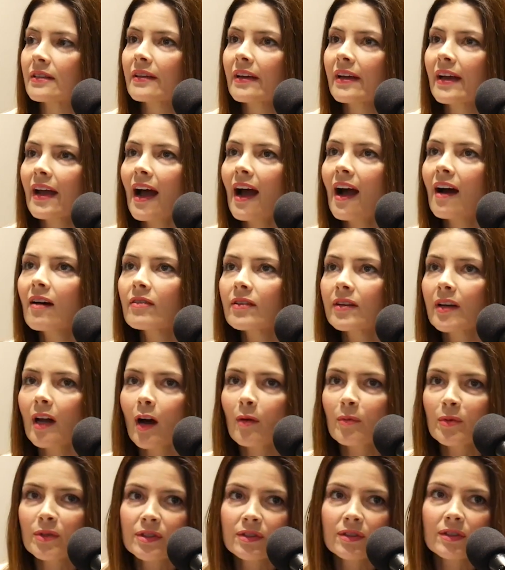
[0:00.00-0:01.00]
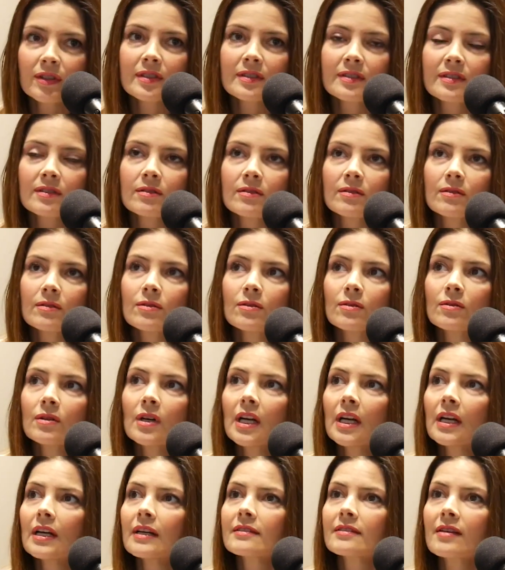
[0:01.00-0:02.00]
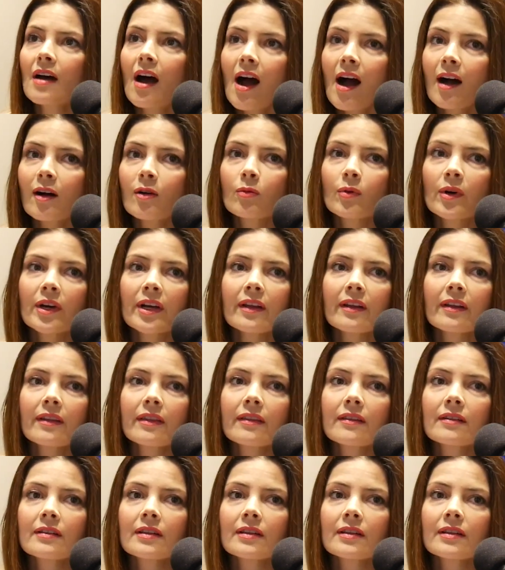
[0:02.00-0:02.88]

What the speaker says: they have an opportunity to talk with,